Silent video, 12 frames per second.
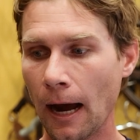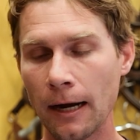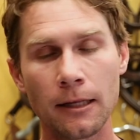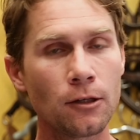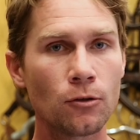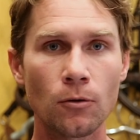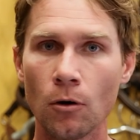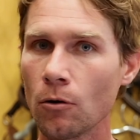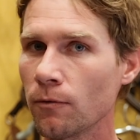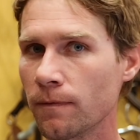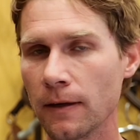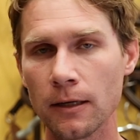I need to do a
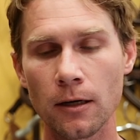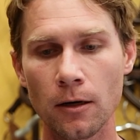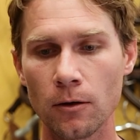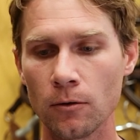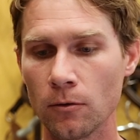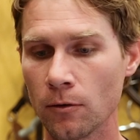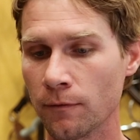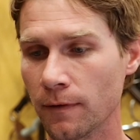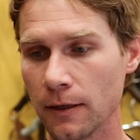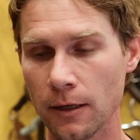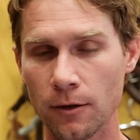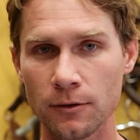whole video or
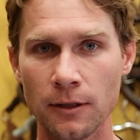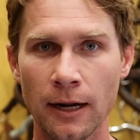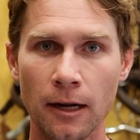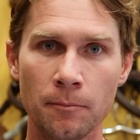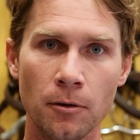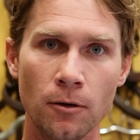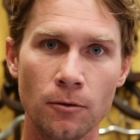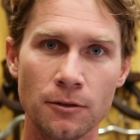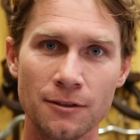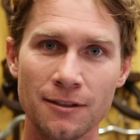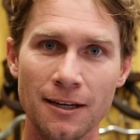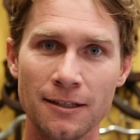videos on how to put a
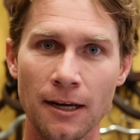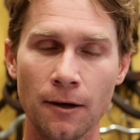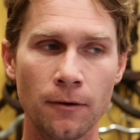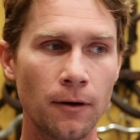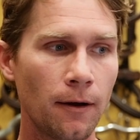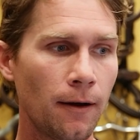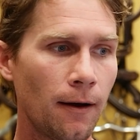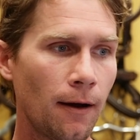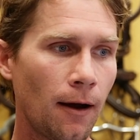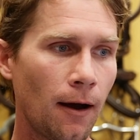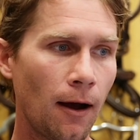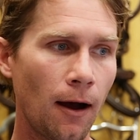horse's head down.
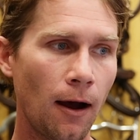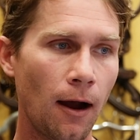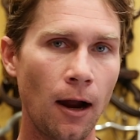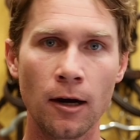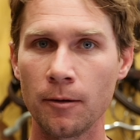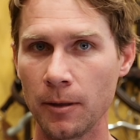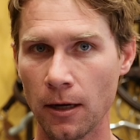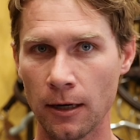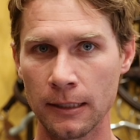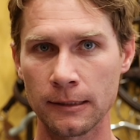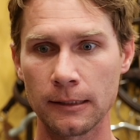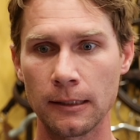I'm going to be
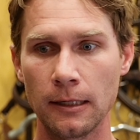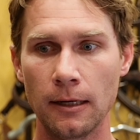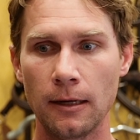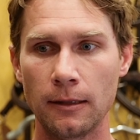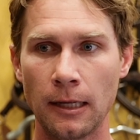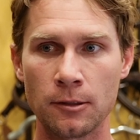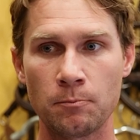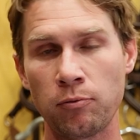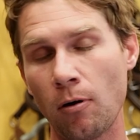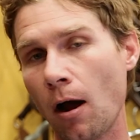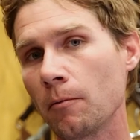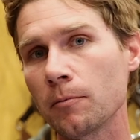honest, that's
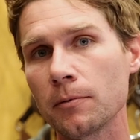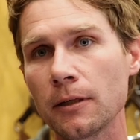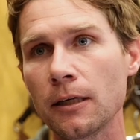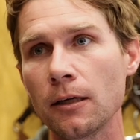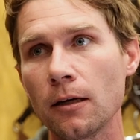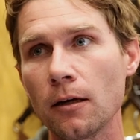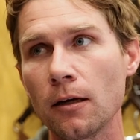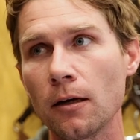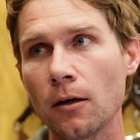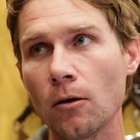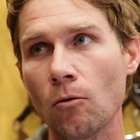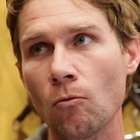probably
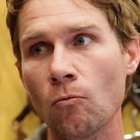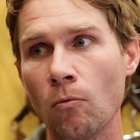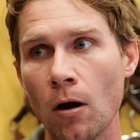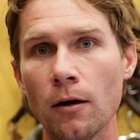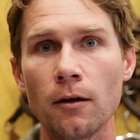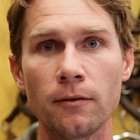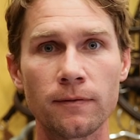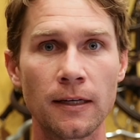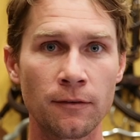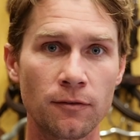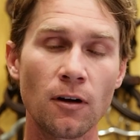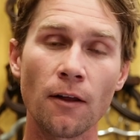one of,
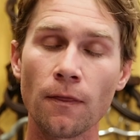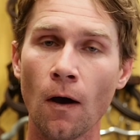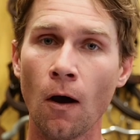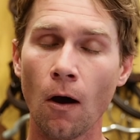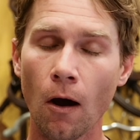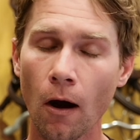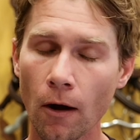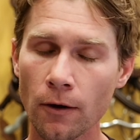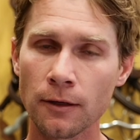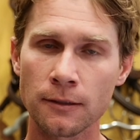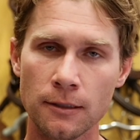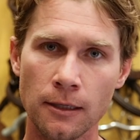if not the
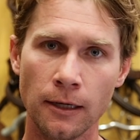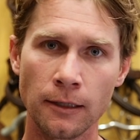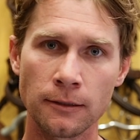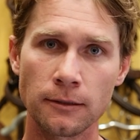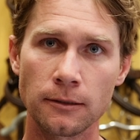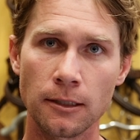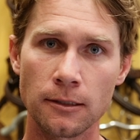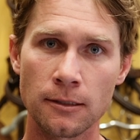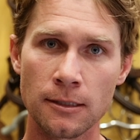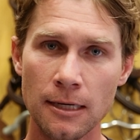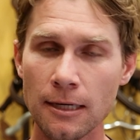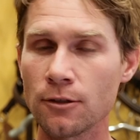hardest thing to
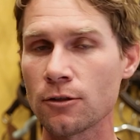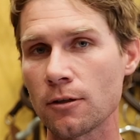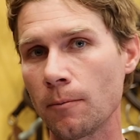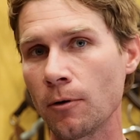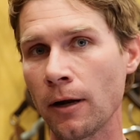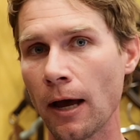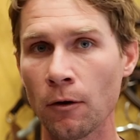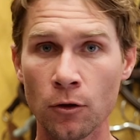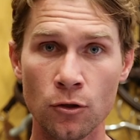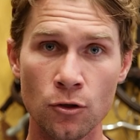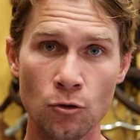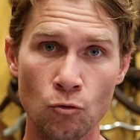teach someone how
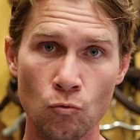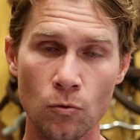to do.